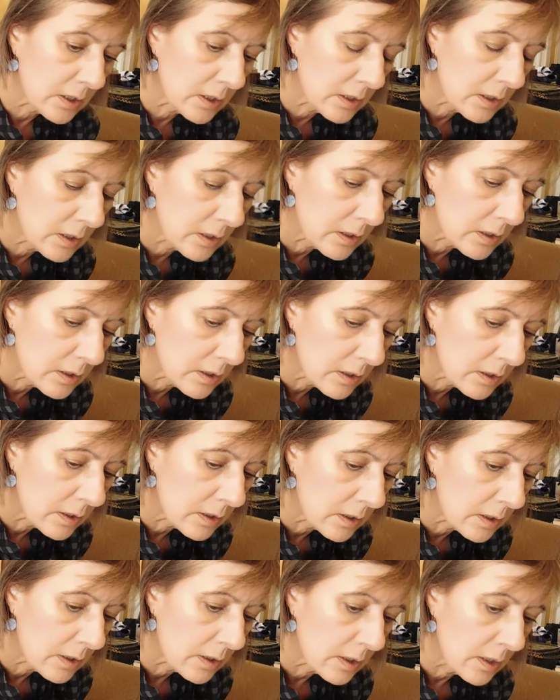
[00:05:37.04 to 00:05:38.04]

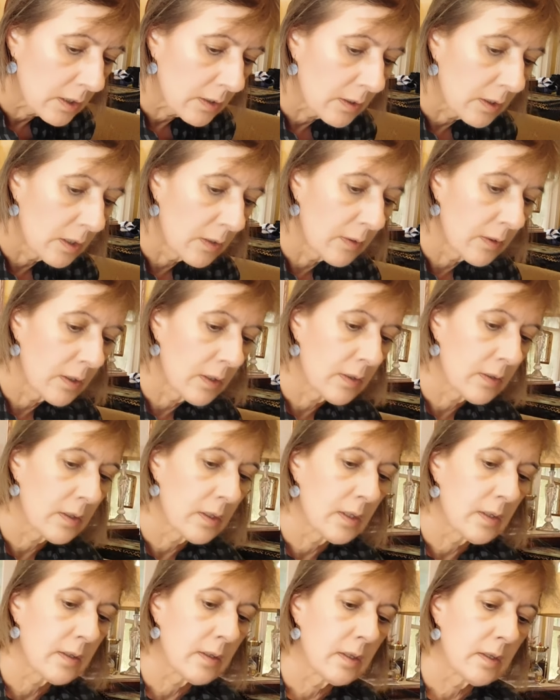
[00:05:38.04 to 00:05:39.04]

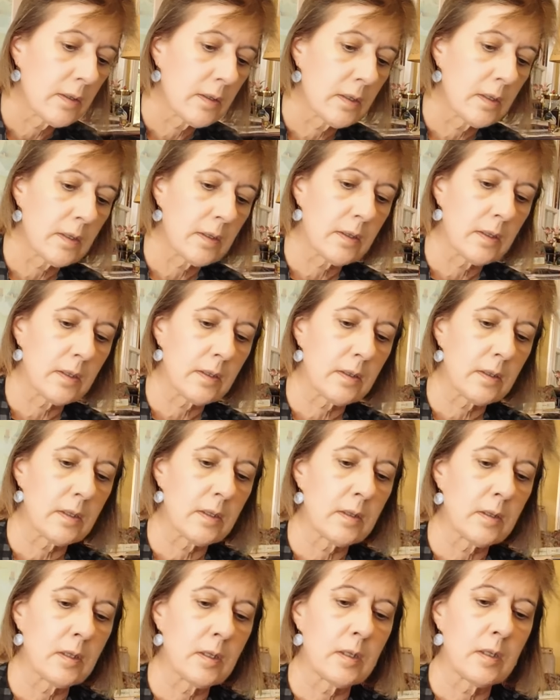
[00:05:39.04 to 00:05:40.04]
Nobody speaks.